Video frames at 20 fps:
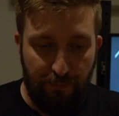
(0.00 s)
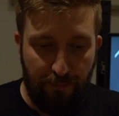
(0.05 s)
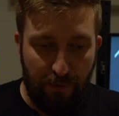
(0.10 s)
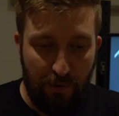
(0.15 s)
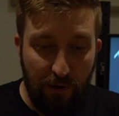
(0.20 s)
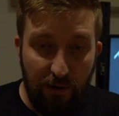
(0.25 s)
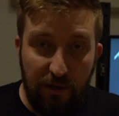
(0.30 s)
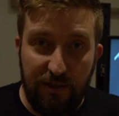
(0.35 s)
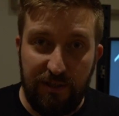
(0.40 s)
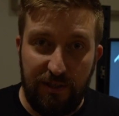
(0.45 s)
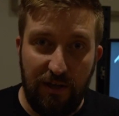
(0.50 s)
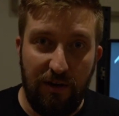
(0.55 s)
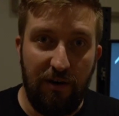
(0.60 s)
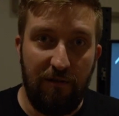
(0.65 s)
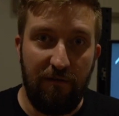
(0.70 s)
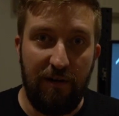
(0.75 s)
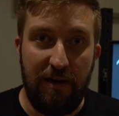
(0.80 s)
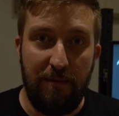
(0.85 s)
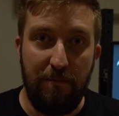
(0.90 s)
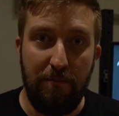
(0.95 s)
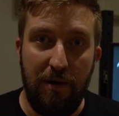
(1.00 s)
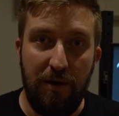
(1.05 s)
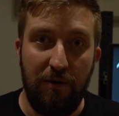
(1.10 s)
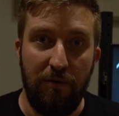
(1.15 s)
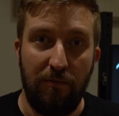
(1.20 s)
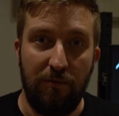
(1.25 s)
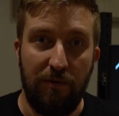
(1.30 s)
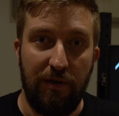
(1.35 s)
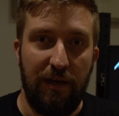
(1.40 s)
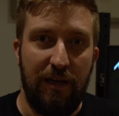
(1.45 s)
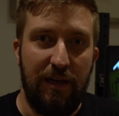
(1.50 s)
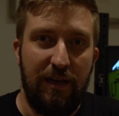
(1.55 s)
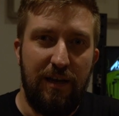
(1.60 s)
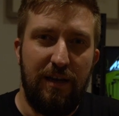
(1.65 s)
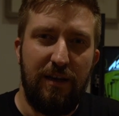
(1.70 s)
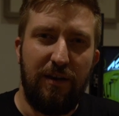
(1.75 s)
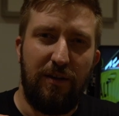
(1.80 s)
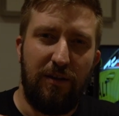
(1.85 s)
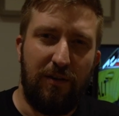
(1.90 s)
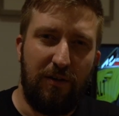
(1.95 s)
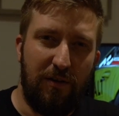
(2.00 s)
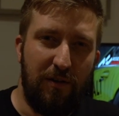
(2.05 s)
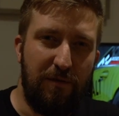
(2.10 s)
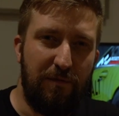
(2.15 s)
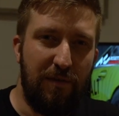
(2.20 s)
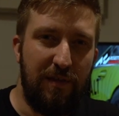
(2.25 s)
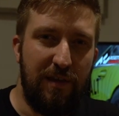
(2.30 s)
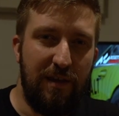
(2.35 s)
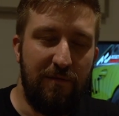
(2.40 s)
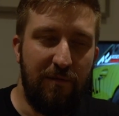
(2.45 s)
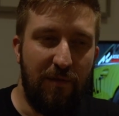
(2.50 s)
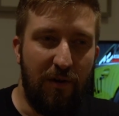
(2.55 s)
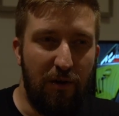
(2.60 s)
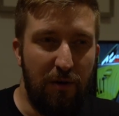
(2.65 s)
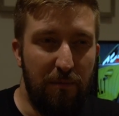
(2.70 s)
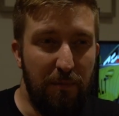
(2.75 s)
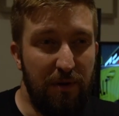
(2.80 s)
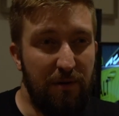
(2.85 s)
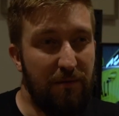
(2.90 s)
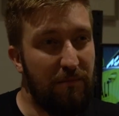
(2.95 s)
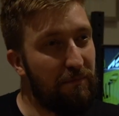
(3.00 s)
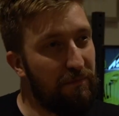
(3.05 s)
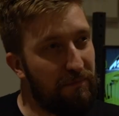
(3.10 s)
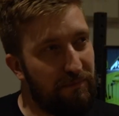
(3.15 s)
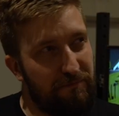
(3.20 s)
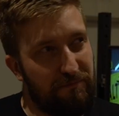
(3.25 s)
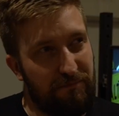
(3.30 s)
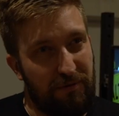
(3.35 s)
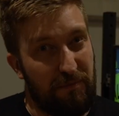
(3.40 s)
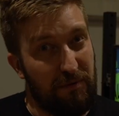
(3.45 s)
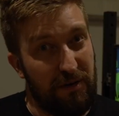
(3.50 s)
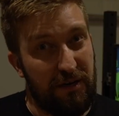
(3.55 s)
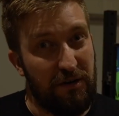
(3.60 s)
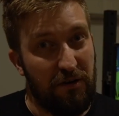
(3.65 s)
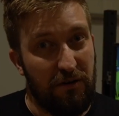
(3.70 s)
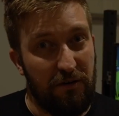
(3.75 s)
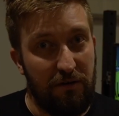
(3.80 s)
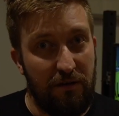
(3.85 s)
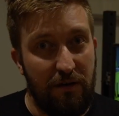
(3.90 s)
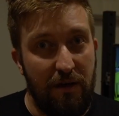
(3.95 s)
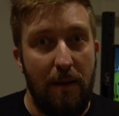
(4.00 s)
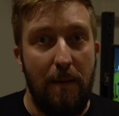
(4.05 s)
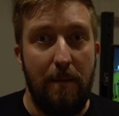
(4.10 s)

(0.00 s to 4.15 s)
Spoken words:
polystyrene mold. Good for the environment? Probably not,